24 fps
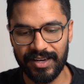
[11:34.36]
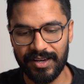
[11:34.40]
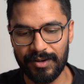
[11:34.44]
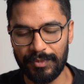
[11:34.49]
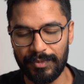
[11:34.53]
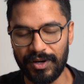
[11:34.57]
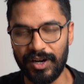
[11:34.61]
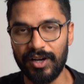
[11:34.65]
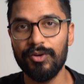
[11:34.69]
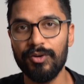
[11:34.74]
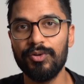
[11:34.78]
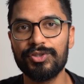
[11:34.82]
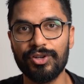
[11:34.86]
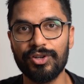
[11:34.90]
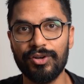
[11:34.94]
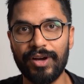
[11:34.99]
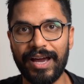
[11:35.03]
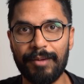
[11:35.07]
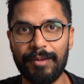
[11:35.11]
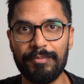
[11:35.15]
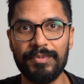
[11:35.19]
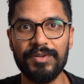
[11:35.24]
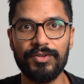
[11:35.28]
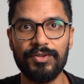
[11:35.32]
but I also
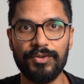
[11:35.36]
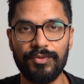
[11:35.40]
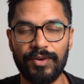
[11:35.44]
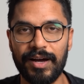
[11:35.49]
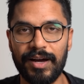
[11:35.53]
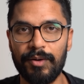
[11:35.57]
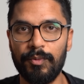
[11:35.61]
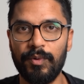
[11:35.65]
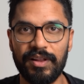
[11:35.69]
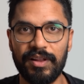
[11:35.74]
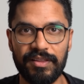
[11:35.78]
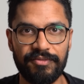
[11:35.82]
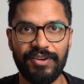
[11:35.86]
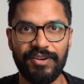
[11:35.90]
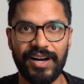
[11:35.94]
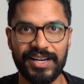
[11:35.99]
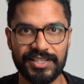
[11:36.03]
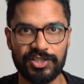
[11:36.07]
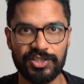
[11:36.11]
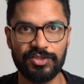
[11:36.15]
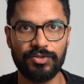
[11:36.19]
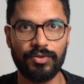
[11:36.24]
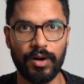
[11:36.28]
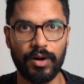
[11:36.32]
happen to run one of the
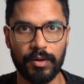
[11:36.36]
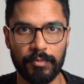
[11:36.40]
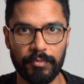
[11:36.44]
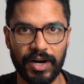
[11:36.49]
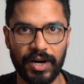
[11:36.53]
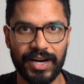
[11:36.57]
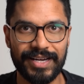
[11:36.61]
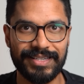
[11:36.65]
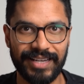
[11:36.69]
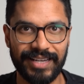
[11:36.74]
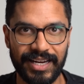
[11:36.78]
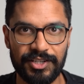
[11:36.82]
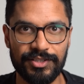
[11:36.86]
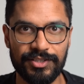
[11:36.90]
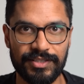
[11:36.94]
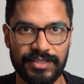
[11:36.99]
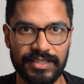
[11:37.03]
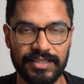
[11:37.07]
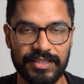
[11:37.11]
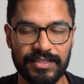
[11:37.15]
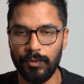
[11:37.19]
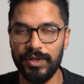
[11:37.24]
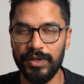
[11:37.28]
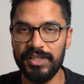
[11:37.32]
fastest growing buyers
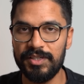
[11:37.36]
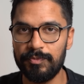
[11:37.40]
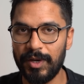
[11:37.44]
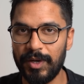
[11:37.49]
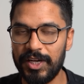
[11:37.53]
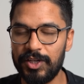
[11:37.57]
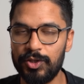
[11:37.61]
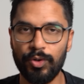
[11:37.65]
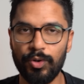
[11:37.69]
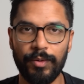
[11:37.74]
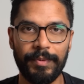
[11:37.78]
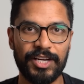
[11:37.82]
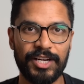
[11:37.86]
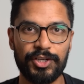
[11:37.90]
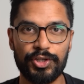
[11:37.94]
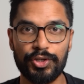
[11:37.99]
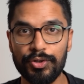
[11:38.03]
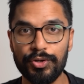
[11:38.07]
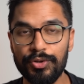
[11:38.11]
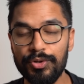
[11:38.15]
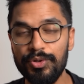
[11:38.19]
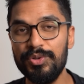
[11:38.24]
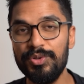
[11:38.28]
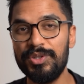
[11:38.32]
agencies. We speak to about
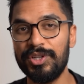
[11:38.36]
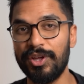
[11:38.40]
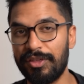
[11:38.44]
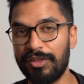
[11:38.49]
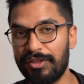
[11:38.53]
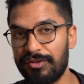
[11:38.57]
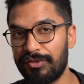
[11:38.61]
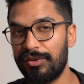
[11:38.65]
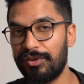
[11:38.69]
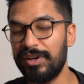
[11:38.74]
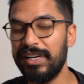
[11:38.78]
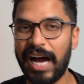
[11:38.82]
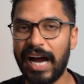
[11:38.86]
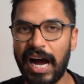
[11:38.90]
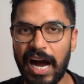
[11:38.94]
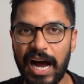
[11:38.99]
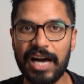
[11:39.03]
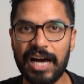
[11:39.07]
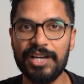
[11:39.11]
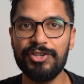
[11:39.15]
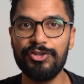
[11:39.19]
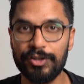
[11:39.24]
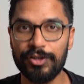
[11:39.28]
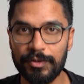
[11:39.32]
200 to
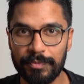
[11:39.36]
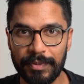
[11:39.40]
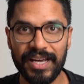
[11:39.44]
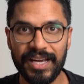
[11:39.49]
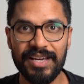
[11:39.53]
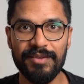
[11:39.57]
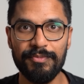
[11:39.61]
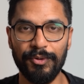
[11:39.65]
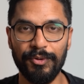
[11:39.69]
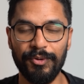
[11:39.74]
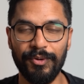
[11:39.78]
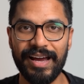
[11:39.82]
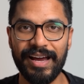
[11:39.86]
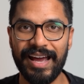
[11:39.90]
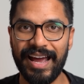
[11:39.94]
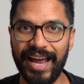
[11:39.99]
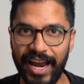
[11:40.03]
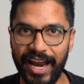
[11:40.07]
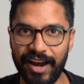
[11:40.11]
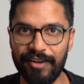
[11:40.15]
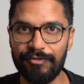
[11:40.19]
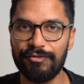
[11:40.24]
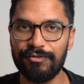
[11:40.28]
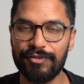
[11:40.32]
300 people
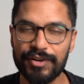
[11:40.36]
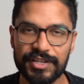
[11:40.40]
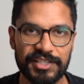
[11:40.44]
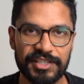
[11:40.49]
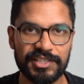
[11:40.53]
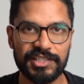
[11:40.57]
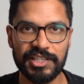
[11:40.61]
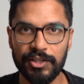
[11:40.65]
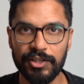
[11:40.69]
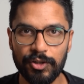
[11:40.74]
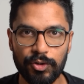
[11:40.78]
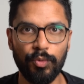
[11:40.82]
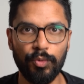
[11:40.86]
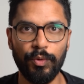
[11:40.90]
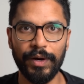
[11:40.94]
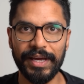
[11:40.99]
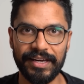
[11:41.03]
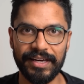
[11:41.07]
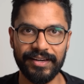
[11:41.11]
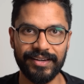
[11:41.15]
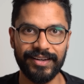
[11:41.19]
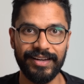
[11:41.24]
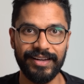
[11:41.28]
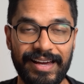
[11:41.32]
every single
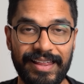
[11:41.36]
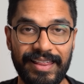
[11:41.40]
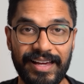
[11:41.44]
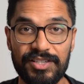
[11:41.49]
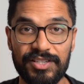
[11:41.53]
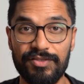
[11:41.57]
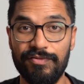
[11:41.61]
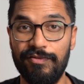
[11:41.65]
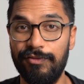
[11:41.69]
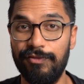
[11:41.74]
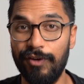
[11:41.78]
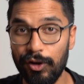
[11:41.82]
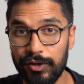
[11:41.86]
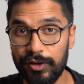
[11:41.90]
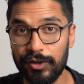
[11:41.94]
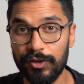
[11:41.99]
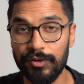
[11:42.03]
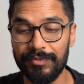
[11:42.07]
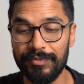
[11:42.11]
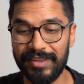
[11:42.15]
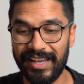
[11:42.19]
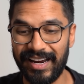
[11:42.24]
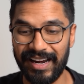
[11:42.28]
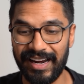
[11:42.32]
week. And that's
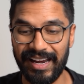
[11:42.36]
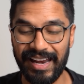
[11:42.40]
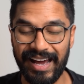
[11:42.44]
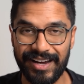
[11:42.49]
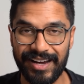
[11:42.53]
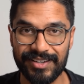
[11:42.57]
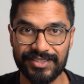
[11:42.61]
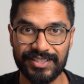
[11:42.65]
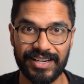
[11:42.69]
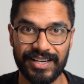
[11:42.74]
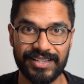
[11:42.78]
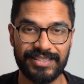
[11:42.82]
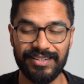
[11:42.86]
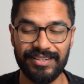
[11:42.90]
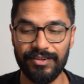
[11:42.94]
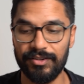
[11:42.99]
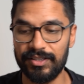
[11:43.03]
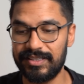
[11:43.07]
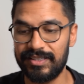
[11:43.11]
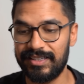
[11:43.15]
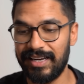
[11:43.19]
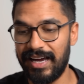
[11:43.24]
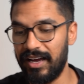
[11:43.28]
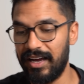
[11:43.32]
volume that allows us to
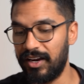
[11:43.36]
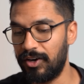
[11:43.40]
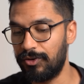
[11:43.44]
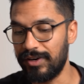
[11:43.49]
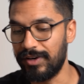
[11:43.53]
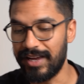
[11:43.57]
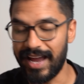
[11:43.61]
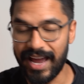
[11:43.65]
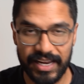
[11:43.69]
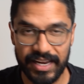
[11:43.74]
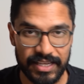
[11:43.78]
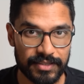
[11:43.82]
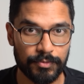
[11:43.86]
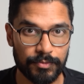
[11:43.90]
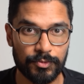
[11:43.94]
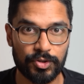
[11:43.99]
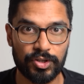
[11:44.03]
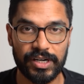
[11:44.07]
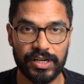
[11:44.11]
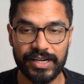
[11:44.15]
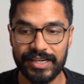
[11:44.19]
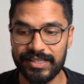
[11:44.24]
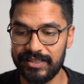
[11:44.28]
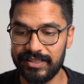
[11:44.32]
start creating some
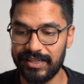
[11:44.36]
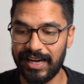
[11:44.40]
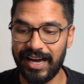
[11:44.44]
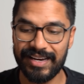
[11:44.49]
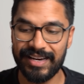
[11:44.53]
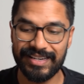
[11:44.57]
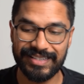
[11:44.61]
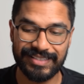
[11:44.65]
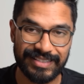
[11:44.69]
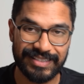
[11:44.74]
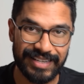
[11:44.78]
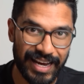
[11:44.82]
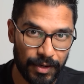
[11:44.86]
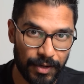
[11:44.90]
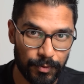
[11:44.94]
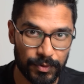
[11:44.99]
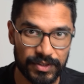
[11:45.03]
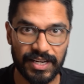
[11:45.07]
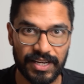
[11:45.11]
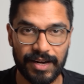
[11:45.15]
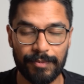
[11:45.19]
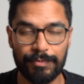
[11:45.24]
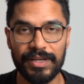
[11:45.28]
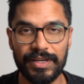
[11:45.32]
trends, understand
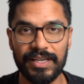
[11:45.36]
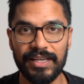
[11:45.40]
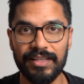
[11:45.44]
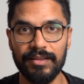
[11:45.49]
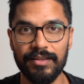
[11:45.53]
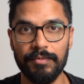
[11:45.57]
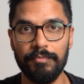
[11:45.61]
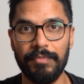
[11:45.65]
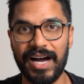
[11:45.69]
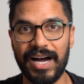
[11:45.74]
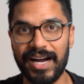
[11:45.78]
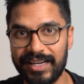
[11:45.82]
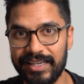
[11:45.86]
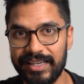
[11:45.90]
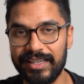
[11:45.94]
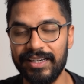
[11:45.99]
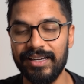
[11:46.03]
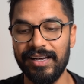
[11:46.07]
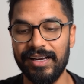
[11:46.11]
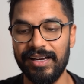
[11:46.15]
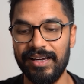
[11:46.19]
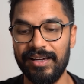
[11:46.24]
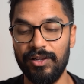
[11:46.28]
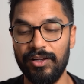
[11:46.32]
what's happening in the
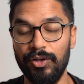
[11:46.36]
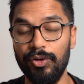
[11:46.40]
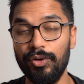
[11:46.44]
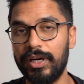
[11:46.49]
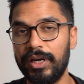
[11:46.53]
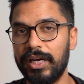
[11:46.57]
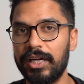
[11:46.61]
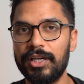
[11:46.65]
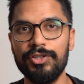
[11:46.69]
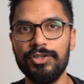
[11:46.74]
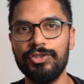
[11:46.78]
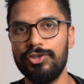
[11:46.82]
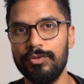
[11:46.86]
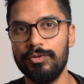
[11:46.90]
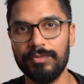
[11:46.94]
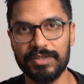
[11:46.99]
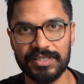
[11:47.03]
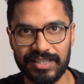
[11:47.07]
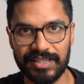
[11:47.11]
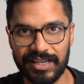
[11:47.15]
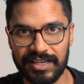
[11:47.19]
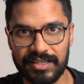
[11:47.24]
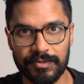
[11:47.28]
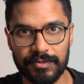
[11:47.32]
market, look at consumer
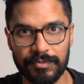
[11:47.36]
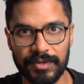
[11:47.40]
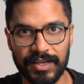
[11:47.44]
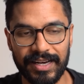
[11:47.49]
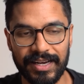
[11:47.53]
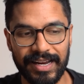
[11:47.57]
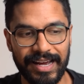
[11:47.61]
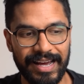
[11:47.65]
sentiment,